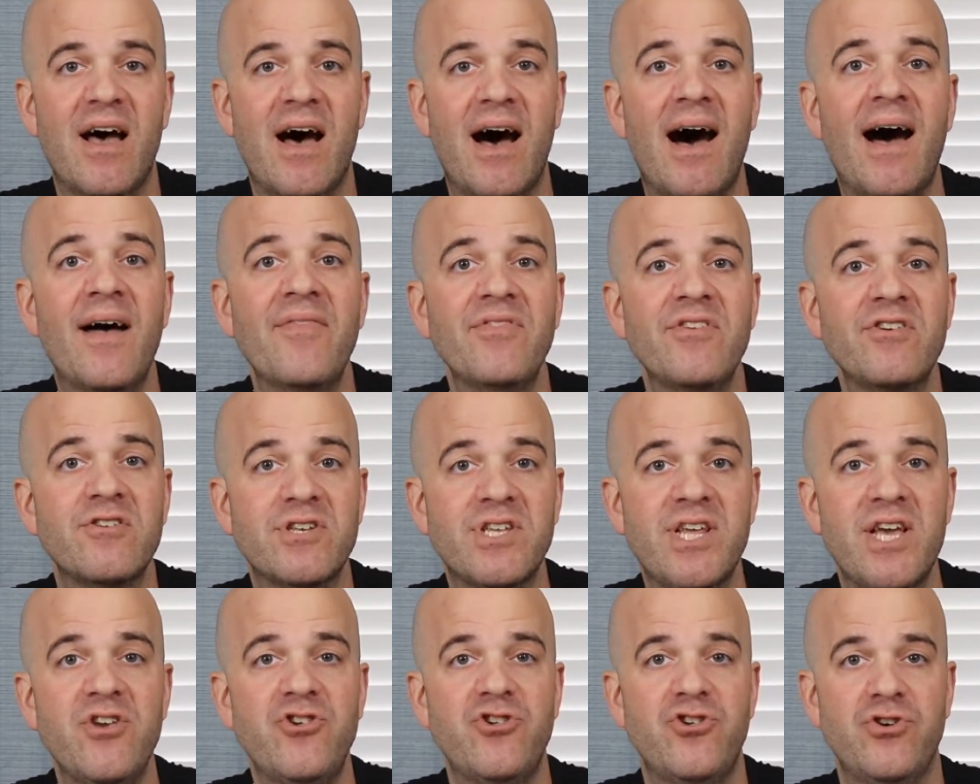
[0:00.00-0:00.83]
on their
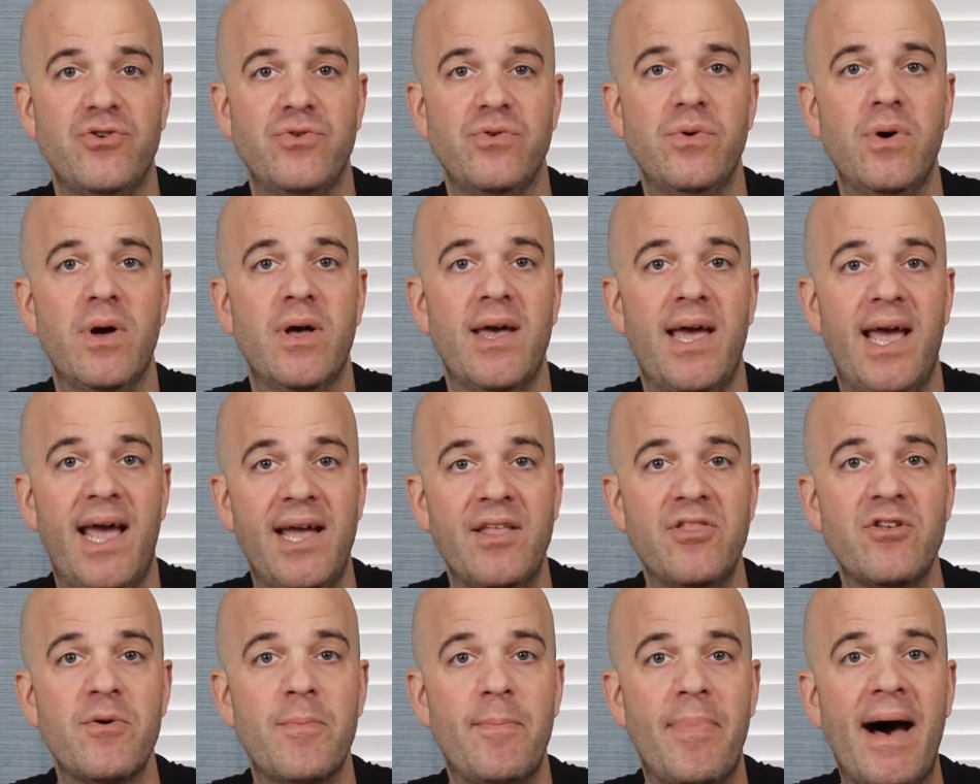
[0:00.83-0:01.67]
tissue
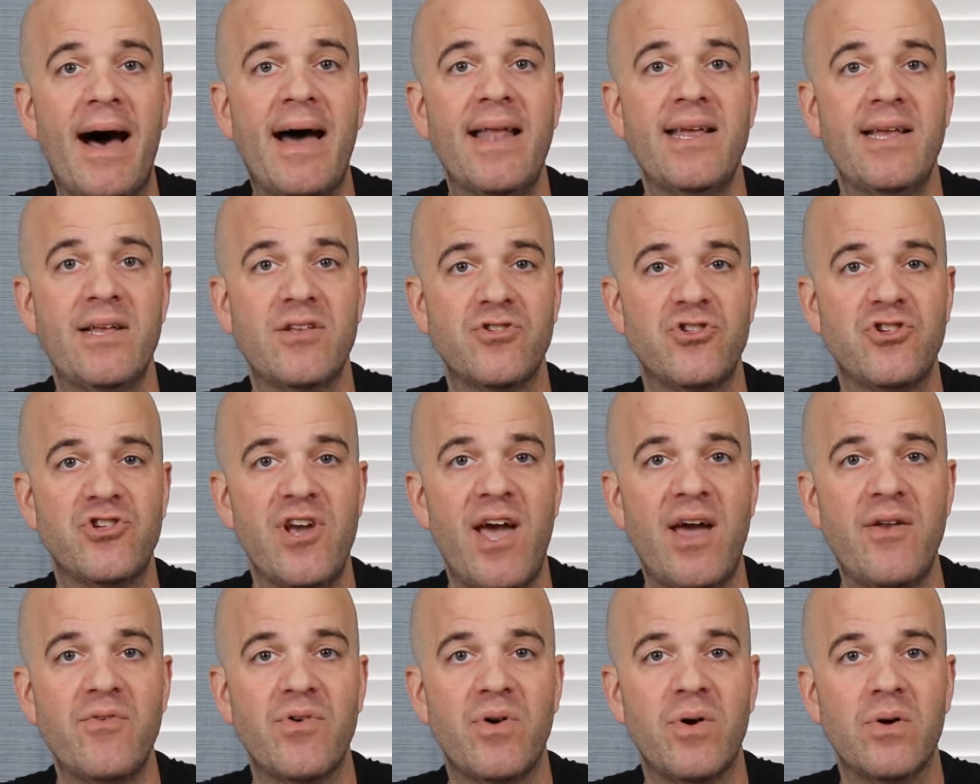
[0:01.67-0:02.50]
and their body in
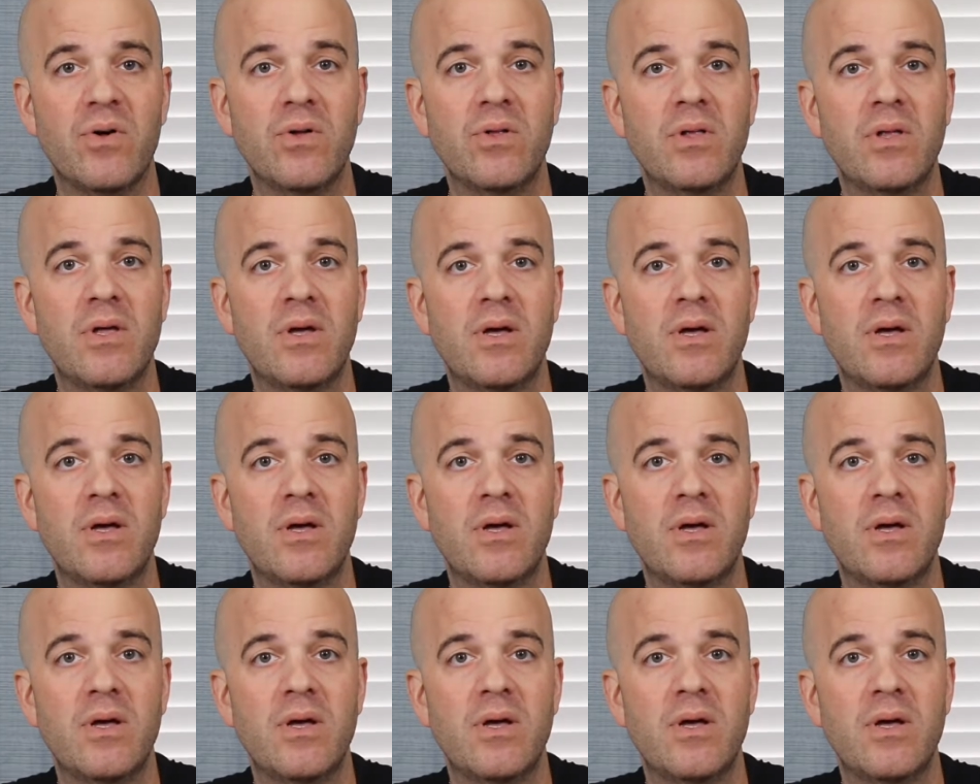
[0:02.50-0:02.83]
general